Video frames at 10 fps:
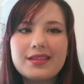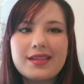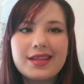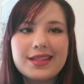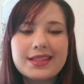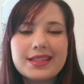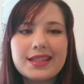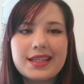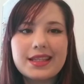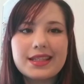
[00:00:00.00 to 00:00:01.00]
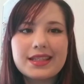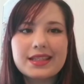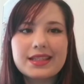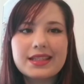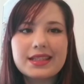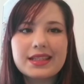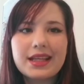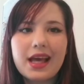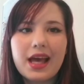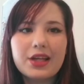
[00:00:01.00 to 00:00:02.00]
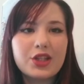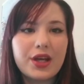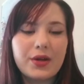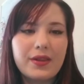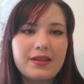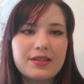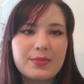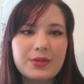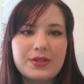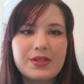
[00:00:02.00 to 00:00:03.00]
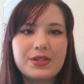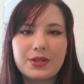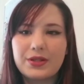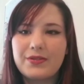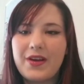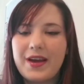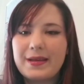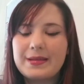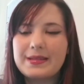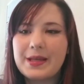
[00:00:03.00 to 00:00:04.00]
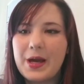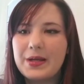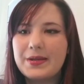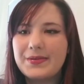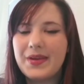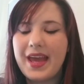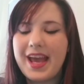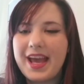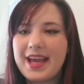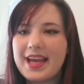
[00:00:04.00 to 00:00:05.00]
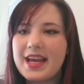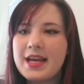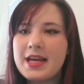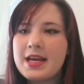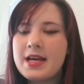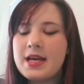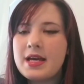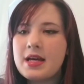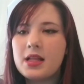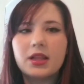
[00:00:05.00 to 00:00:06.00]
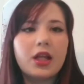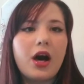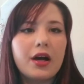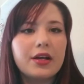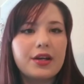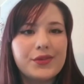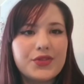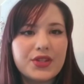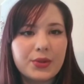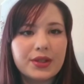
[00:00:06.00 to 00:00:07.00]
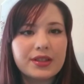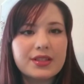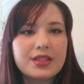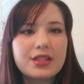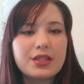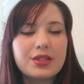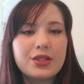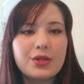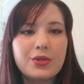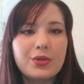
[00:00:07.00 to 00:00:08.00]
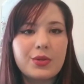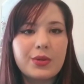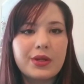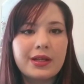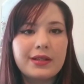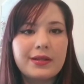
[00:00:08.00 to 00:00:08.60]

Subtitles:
This is a channel that is supposed to serve as kind of a log of sorts to